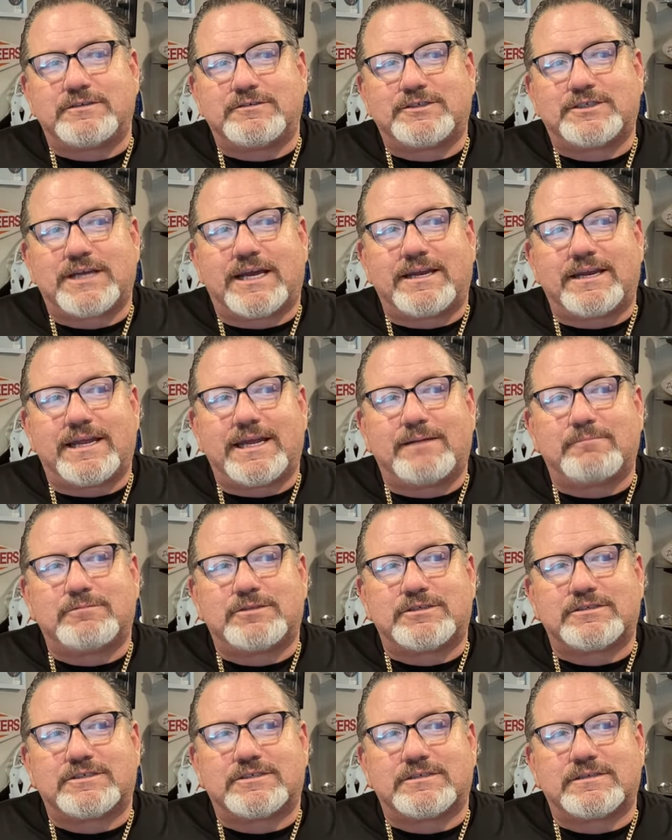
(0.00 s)
You send him
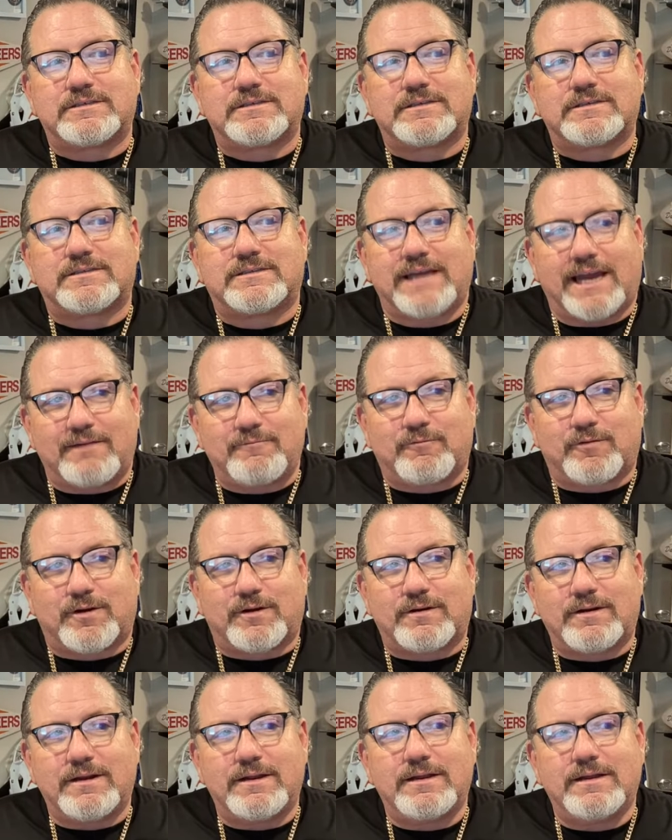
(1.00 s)
to
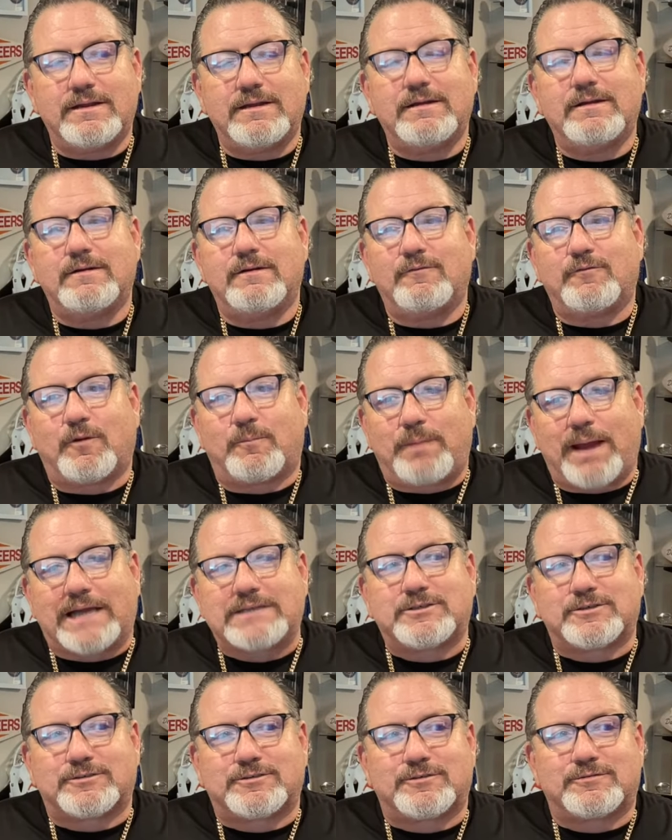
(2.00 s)
Denver for
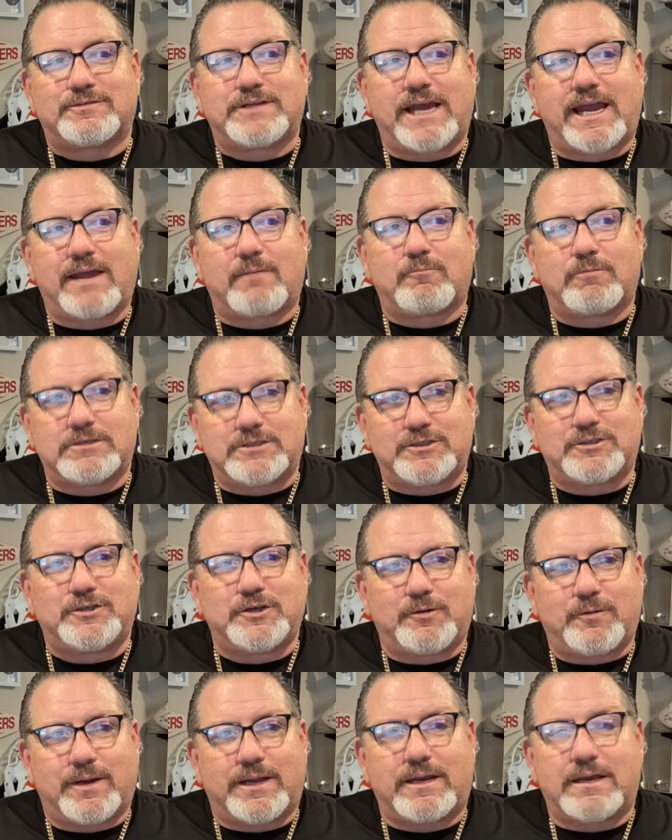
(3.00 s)
Patrick Surtain. Would you
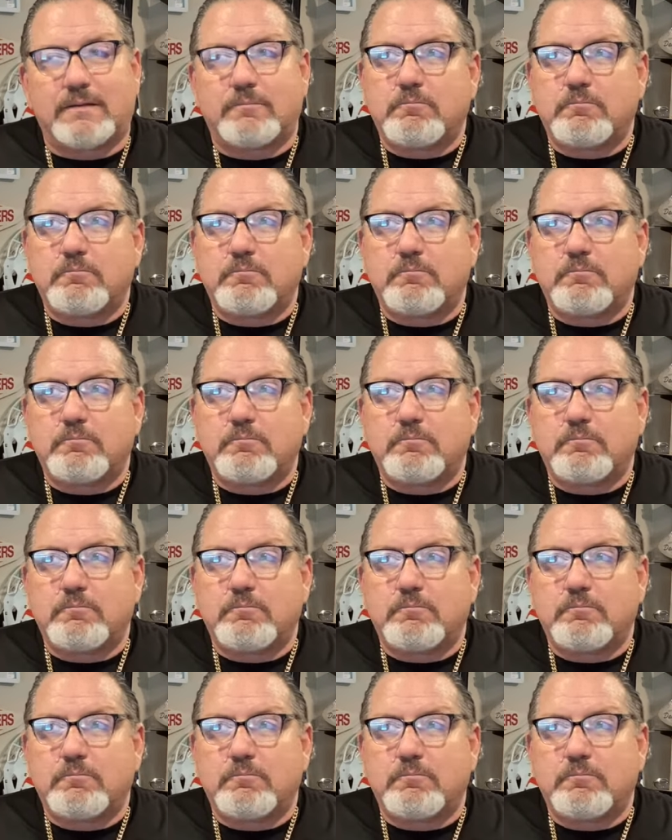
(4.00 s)
do it?